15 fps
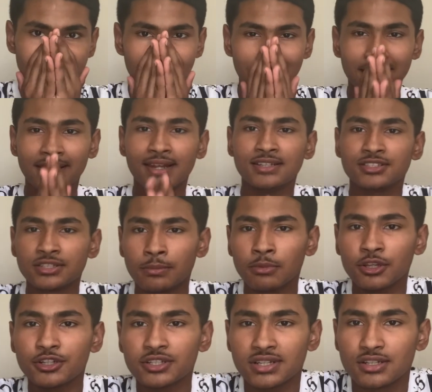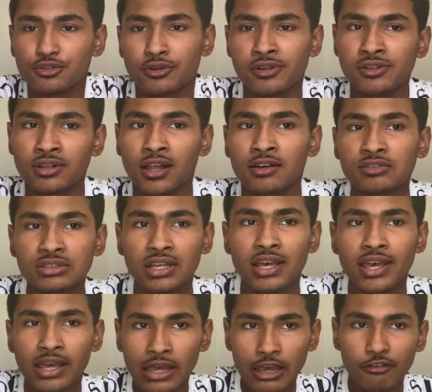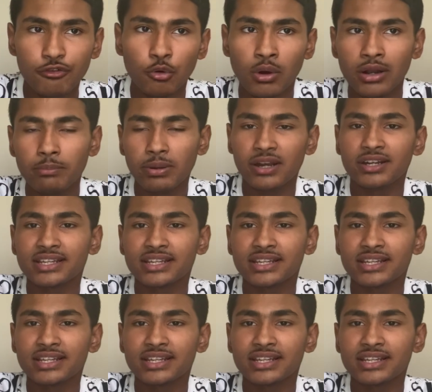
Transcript: again similar to the strange loves if you want a pair